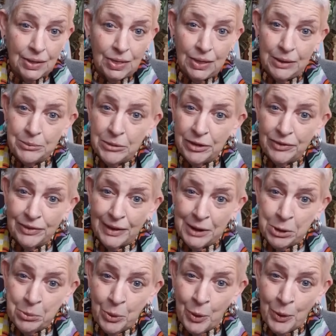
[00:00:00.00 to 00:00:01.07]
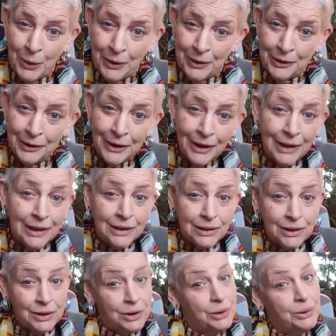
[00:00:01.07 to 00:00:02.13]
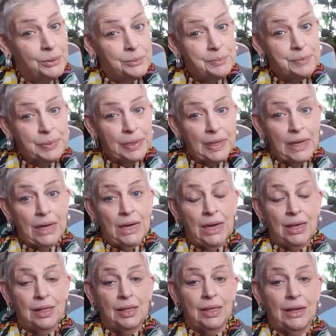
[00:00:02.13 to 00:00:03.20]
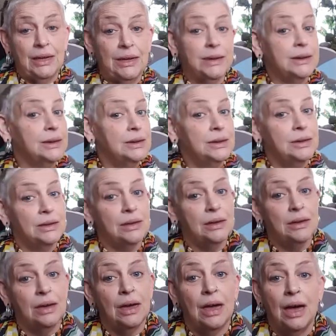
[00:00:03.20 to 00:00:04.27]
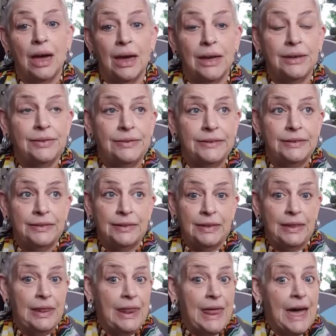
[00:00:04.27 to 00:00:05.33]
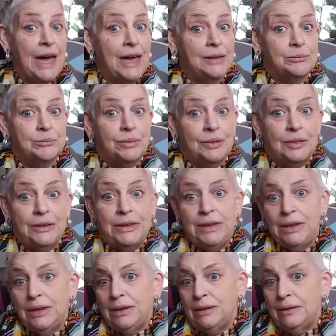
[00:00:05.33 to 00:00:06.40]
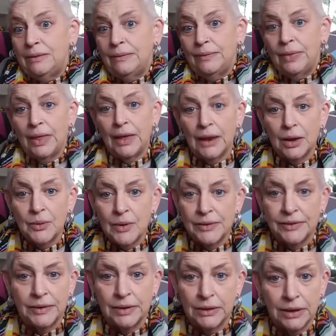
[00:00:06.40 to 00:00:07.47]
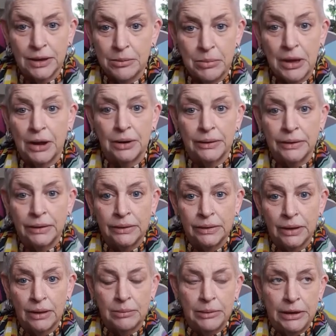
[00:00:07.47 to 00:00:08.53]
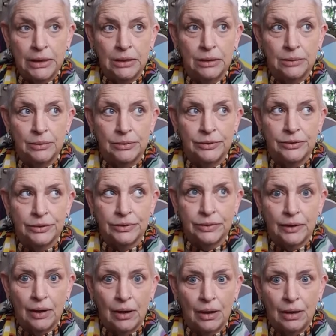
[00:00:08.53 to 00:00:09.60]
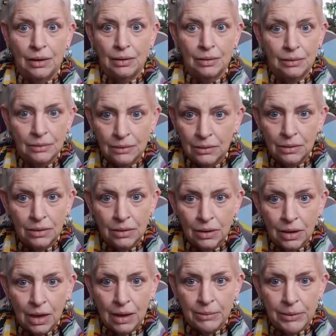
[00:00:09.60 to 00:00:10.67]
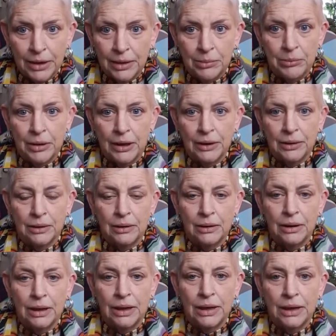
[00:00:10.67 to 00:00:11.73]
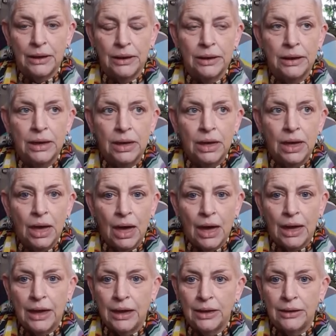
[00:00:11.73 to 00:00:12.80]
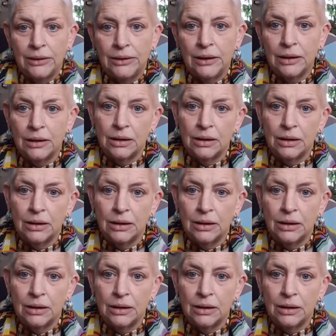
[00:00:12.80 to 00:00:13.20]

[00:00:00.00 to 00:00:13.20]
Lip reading: limits anymore, you know. It, like, I didn't not believe that I wasn't going to get better. I mean, it was just all, I'm getting better. And I had